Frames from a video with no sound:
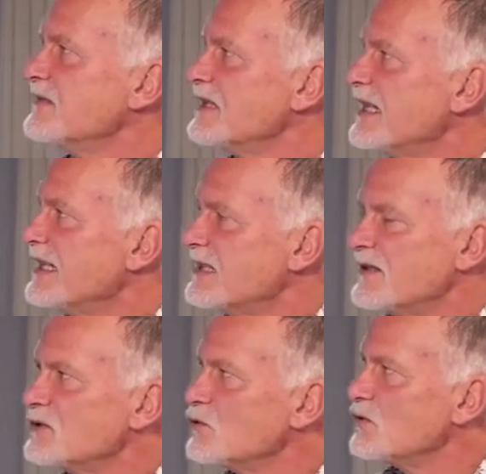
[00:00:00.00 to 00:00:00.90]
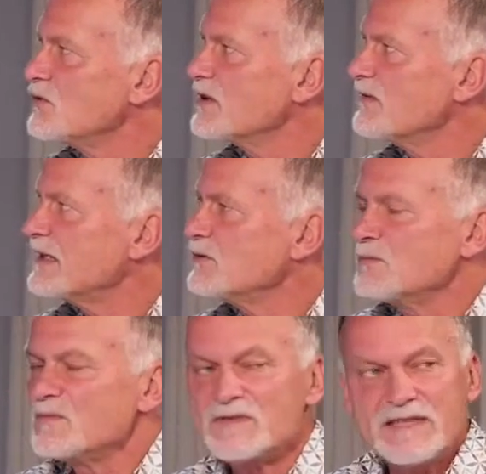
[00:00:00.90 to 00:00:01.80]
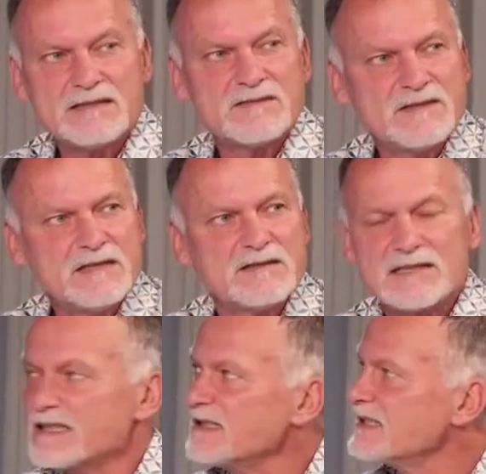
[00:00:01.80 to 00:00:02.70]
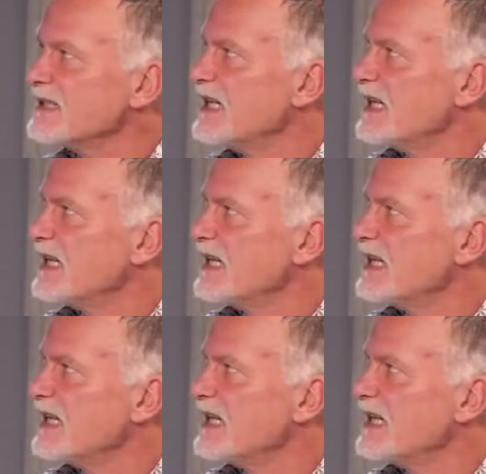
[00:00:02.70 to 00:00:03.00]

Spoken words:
we get to quantum field theories